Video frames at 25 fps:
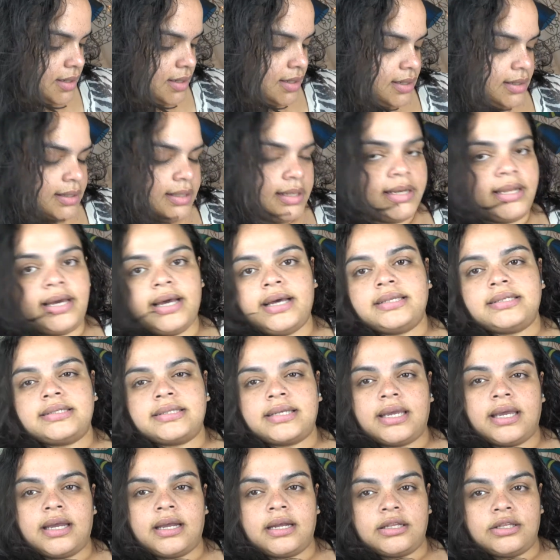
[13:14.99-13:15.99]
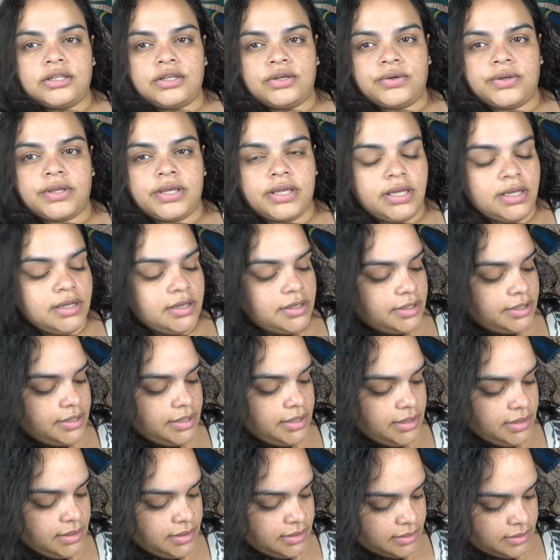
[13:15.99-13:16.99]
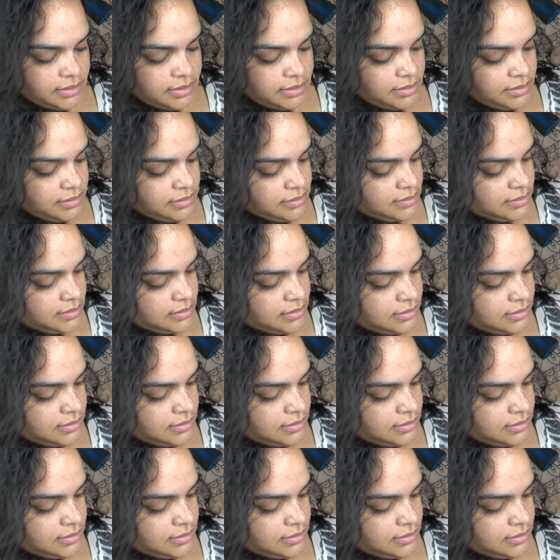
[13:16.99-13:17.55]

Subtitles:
And the last candle here is